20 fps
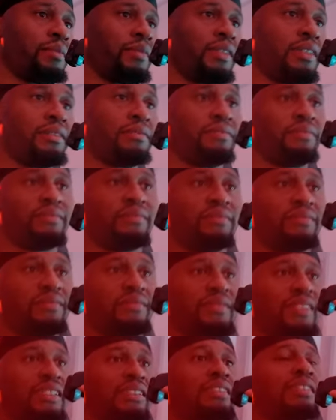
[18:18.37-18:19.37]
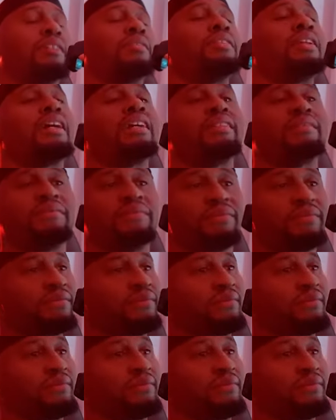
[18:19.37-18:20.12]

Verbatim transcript: But that's our night.